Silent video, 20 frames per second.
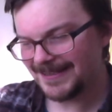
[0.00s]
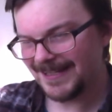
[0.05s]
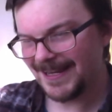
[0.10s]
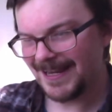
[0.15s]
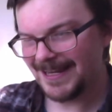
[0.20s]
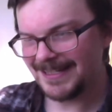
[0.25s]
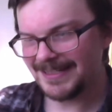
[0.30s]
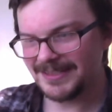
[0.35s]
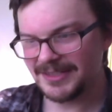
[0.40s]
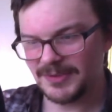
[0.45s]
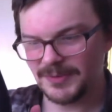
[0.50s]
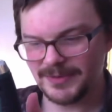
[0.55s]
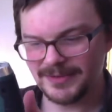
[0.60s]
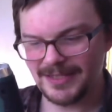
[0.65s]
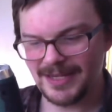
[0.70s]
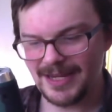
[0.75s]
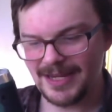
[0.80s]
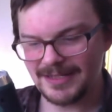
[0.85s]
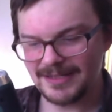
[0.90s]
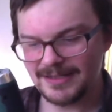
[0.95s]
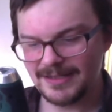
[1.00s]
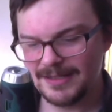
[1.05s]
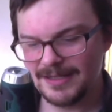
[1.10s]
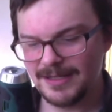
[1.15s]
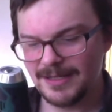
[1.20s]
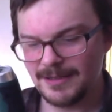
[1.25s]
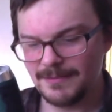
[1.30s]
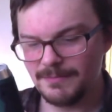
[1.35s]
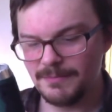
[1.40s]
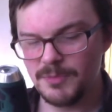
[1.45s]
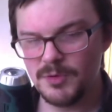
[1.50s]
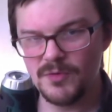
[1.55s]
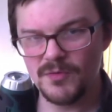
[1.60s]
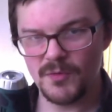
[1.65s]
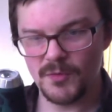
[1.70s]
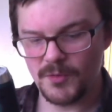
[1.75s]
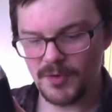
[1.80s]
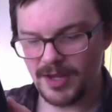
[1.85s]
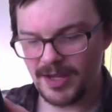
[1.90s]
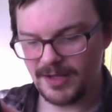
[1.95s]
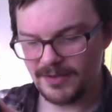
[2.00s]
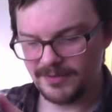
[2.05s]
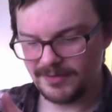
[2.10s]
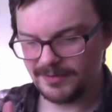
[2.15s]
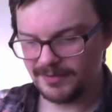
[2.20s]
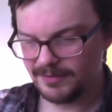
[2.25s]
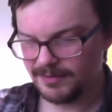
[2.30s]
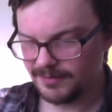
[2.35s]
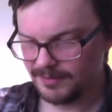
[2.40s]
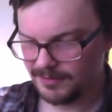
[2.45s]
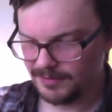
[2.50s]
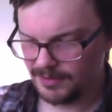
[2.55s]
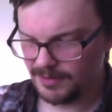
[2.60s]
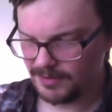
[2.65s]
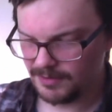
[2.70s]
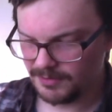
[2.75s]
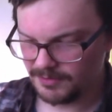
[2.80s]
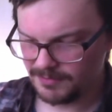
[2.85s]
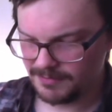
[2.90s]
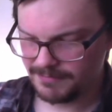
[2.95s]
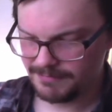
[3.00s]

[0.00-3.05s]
tight so it can't move around. Uh-oh.